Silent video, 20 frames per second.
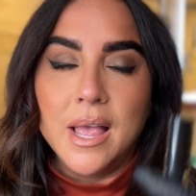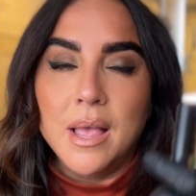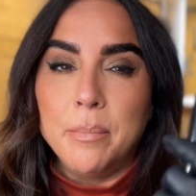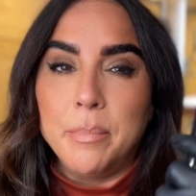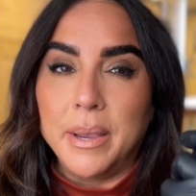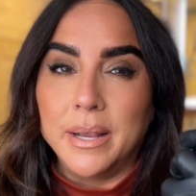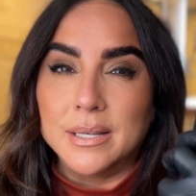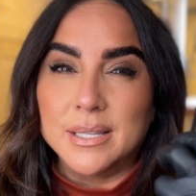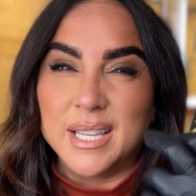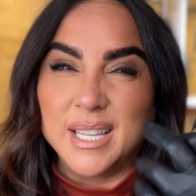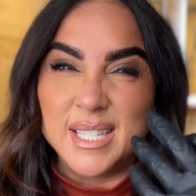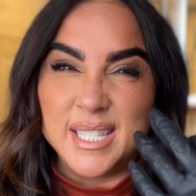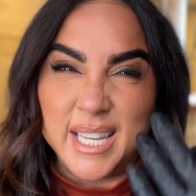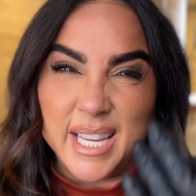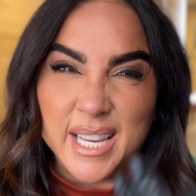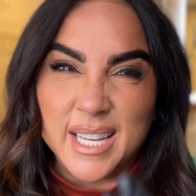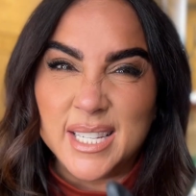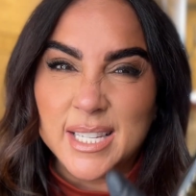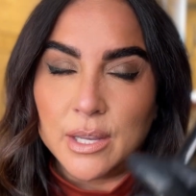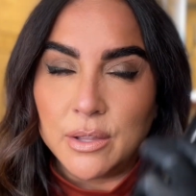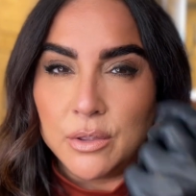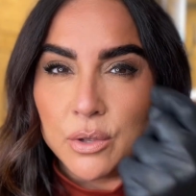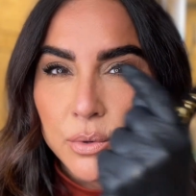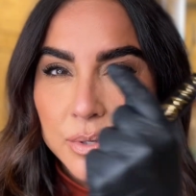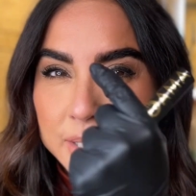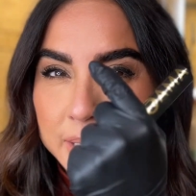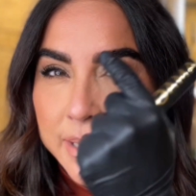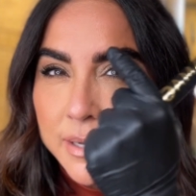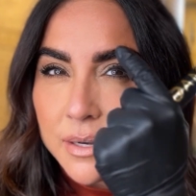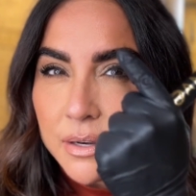But to tint
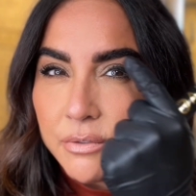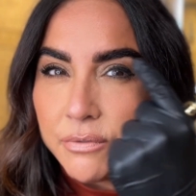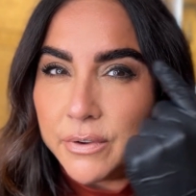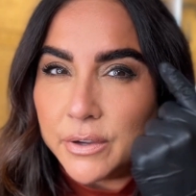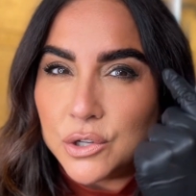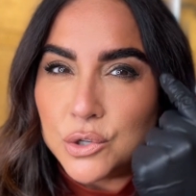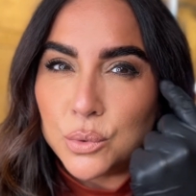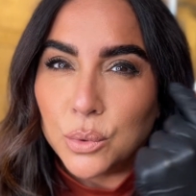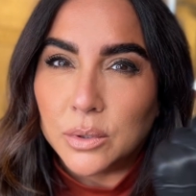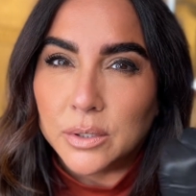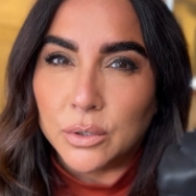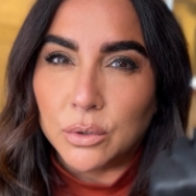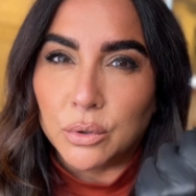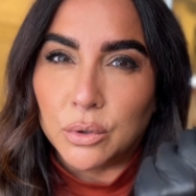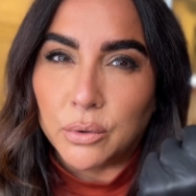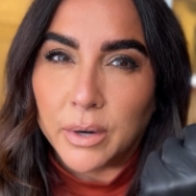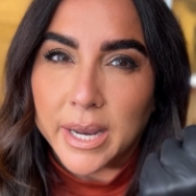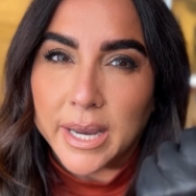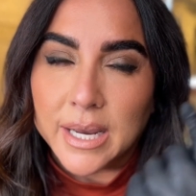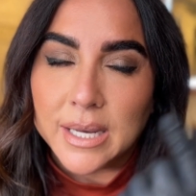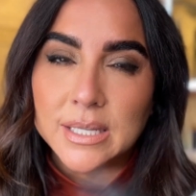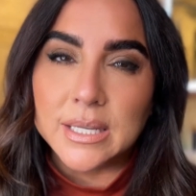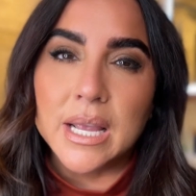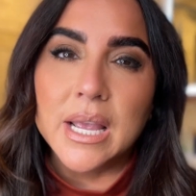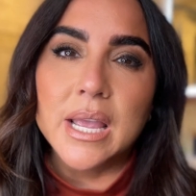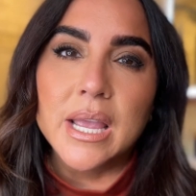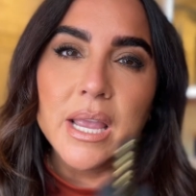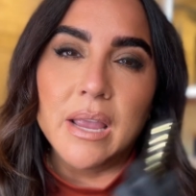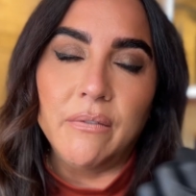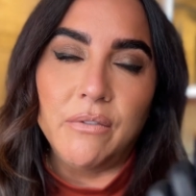those individual little grays,
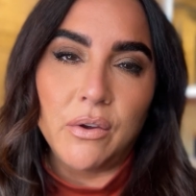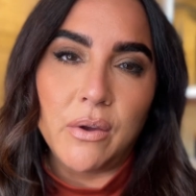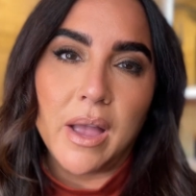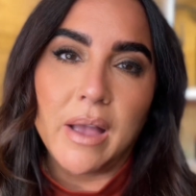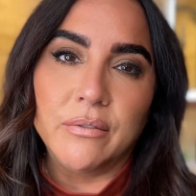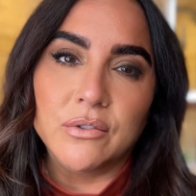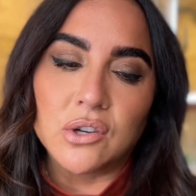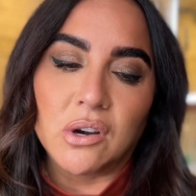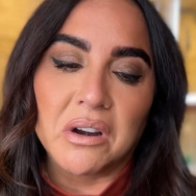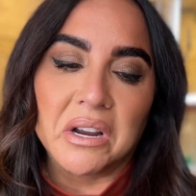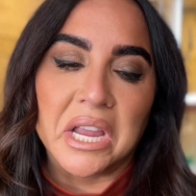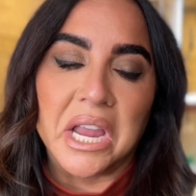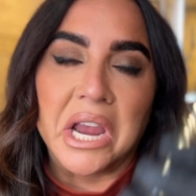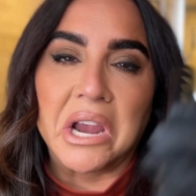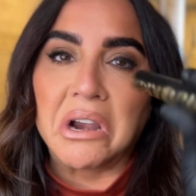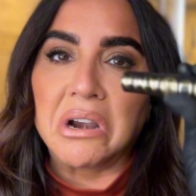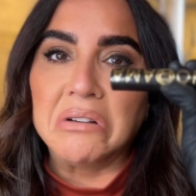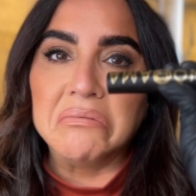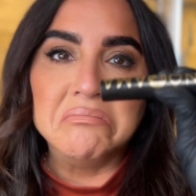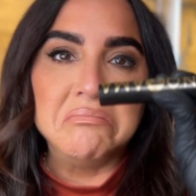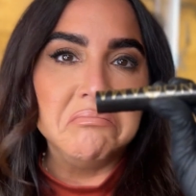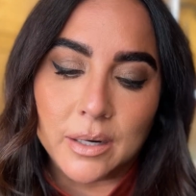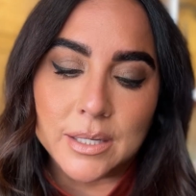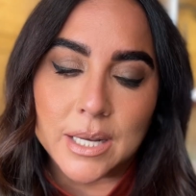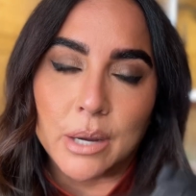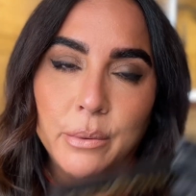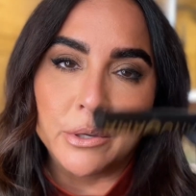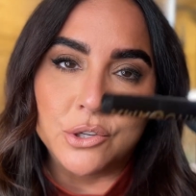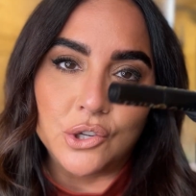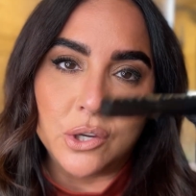if you have dark hair,
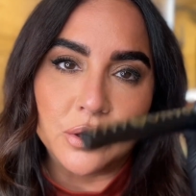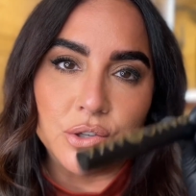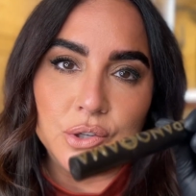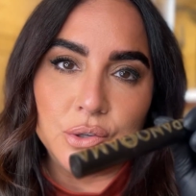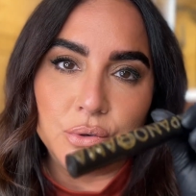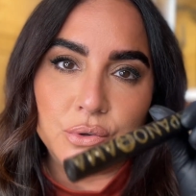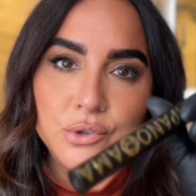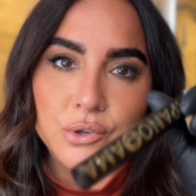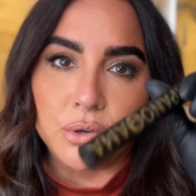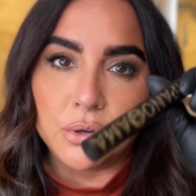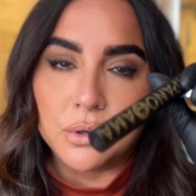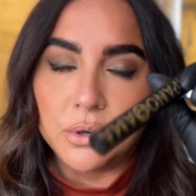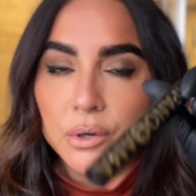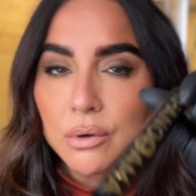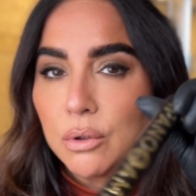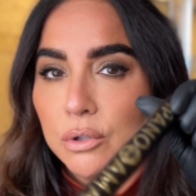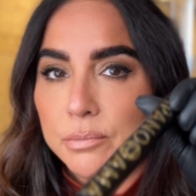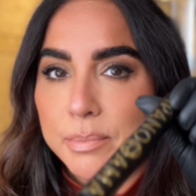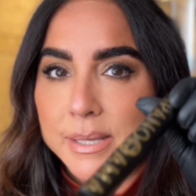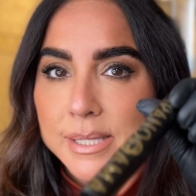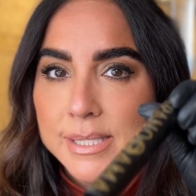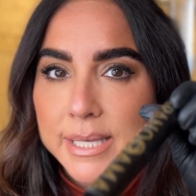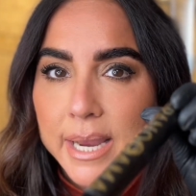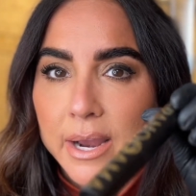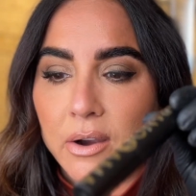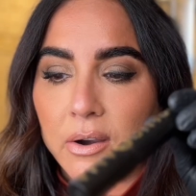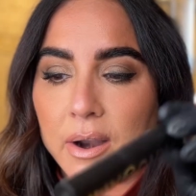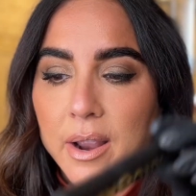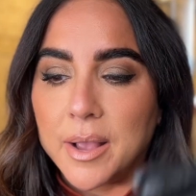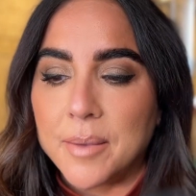I would just use your good old
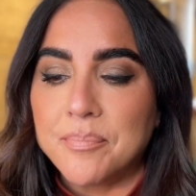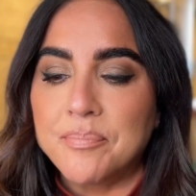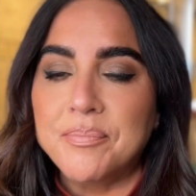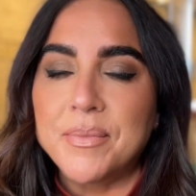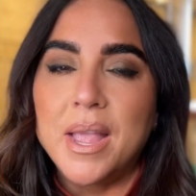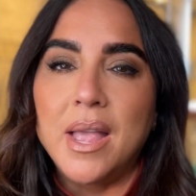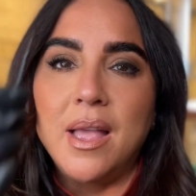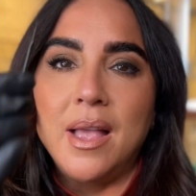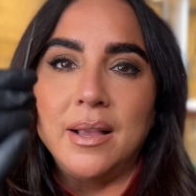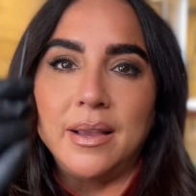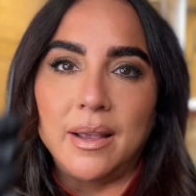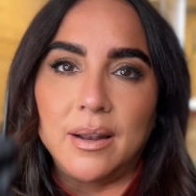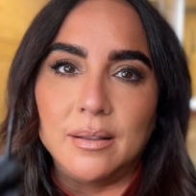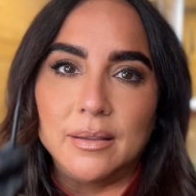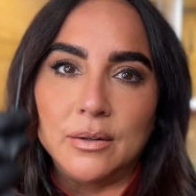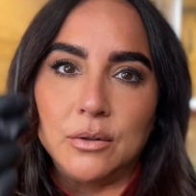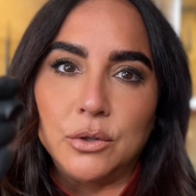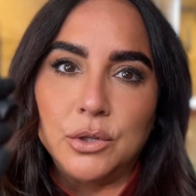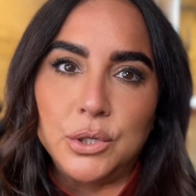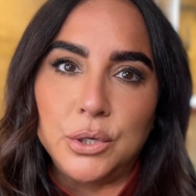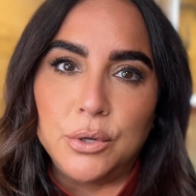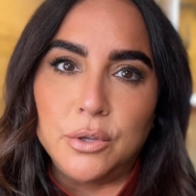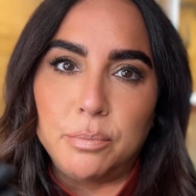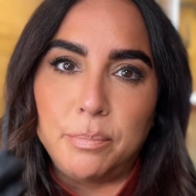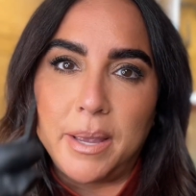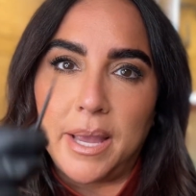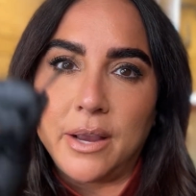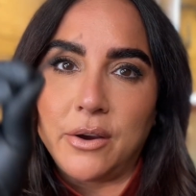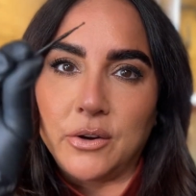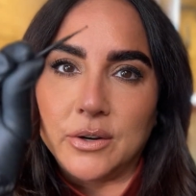mascara, get a little
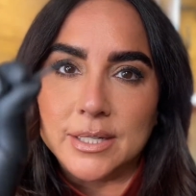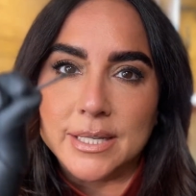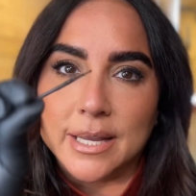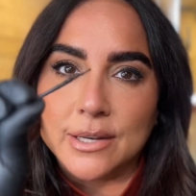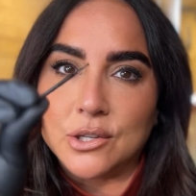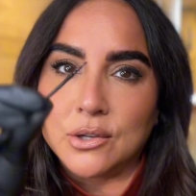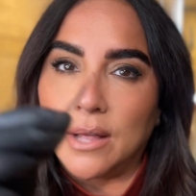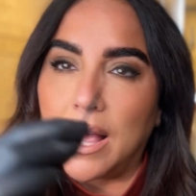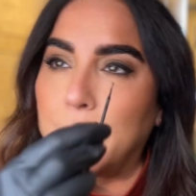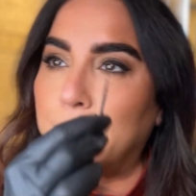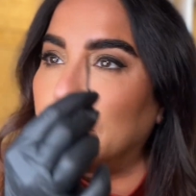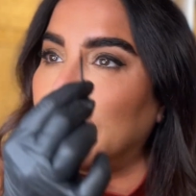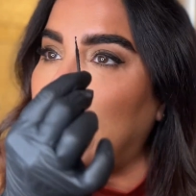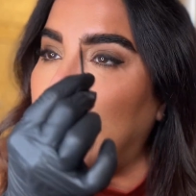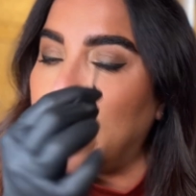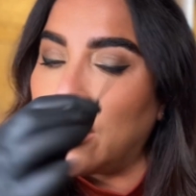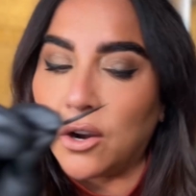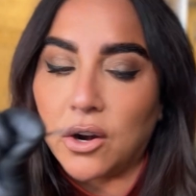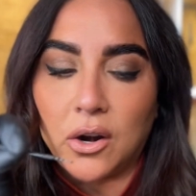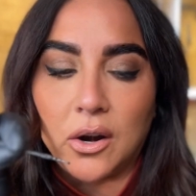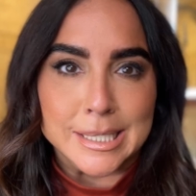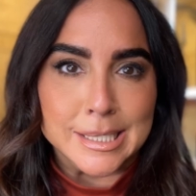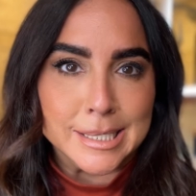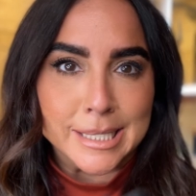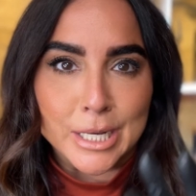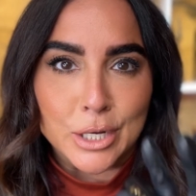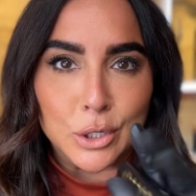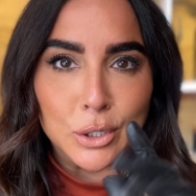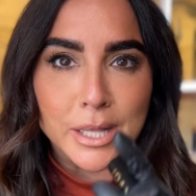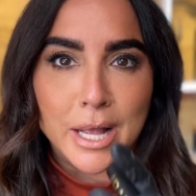toothpick or dental applicator,
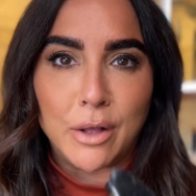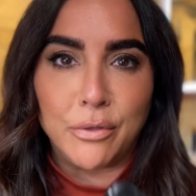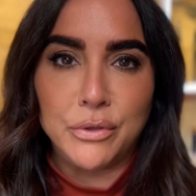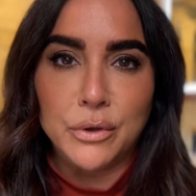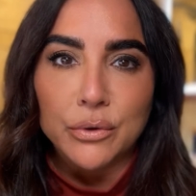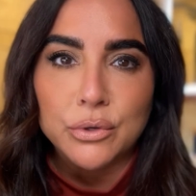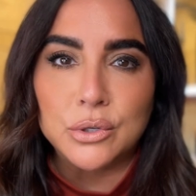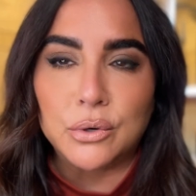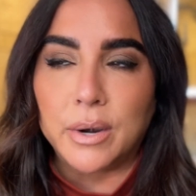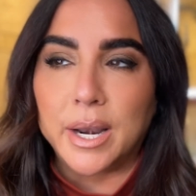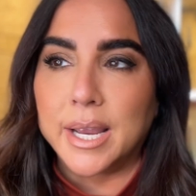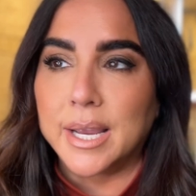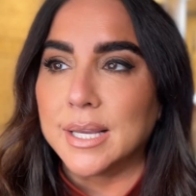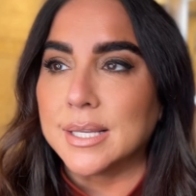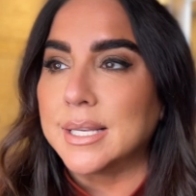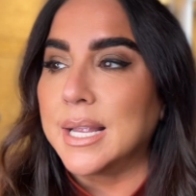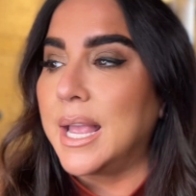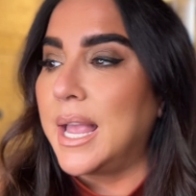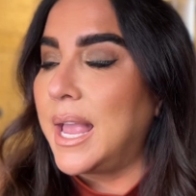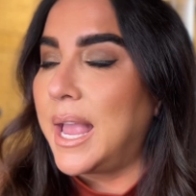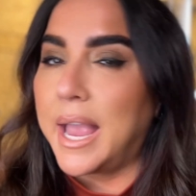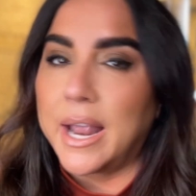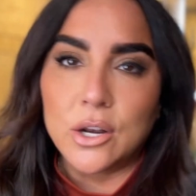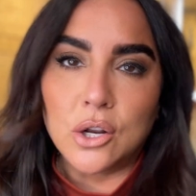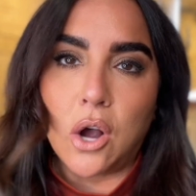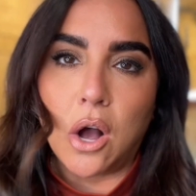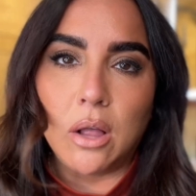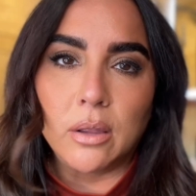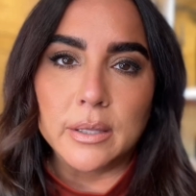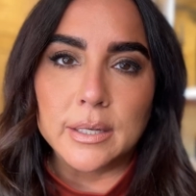single out those grays and
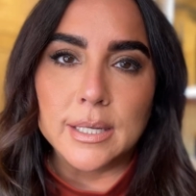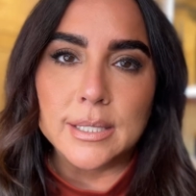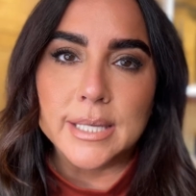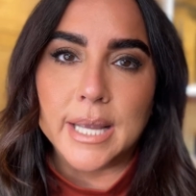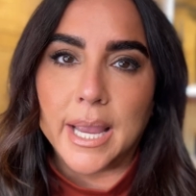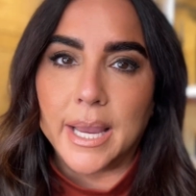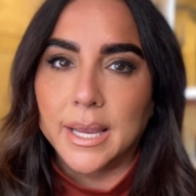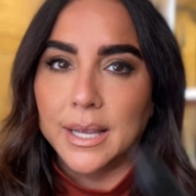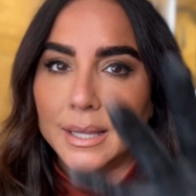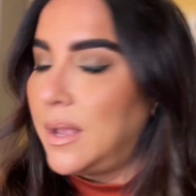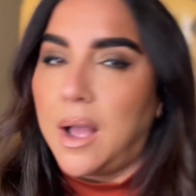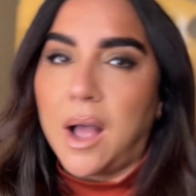call it a day.